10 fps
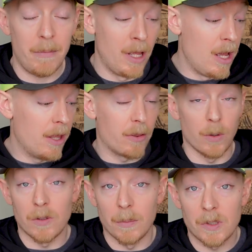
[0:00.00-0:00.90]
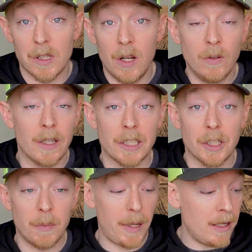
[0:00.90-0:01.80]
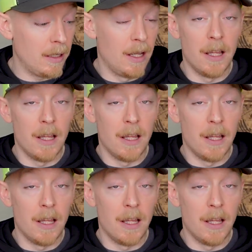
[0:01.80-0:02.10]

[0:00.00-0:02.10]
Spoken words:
them. Throw something slow, like a jerk bait.